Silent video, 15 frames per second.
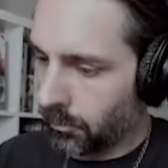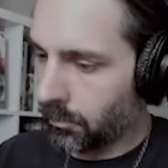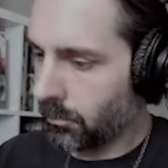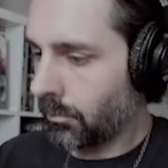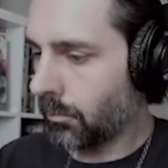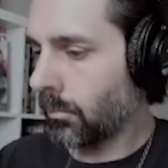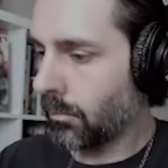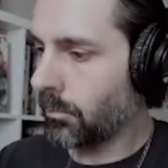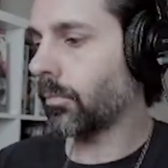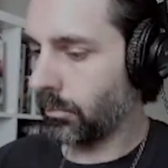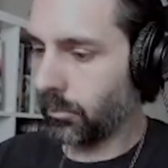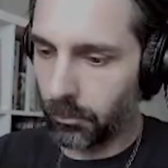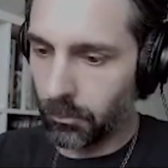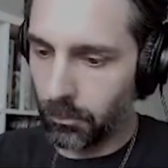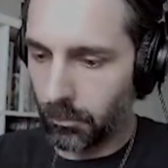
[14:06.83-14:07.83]
highly
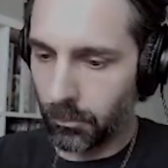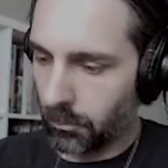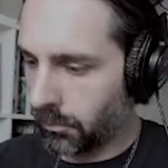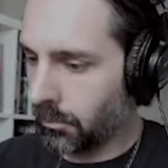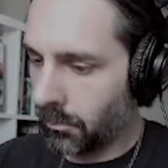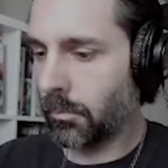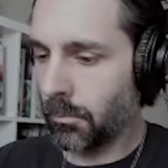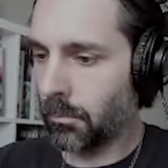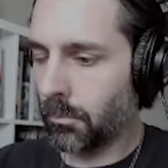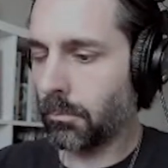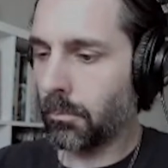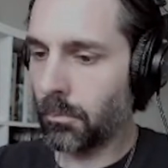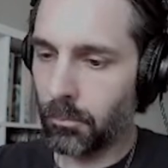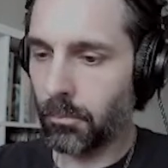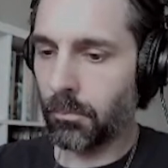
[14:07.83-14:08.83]
recommended.
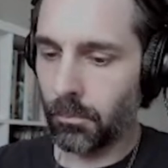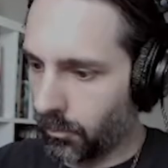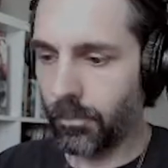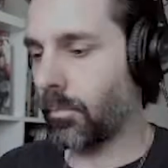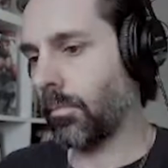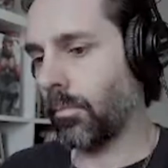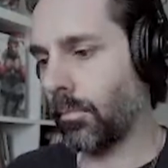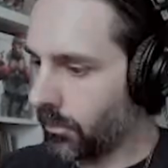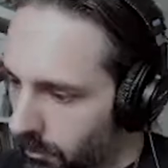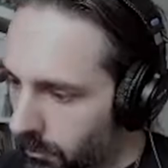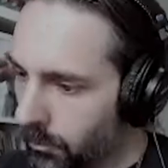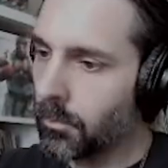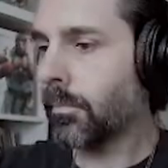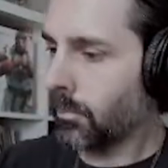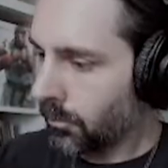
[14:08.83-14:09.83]
Really, really good, really
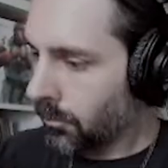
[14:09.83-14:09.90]
easy.